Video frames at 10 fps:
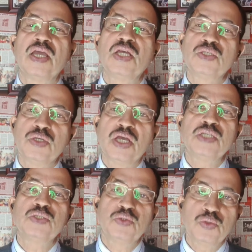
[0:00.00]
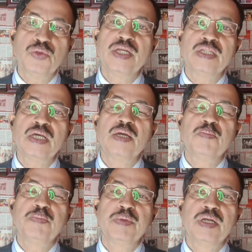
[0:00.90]
as you do in the
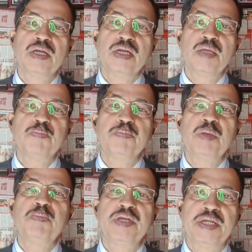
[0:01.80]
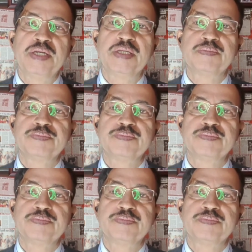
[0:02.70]
PPDT.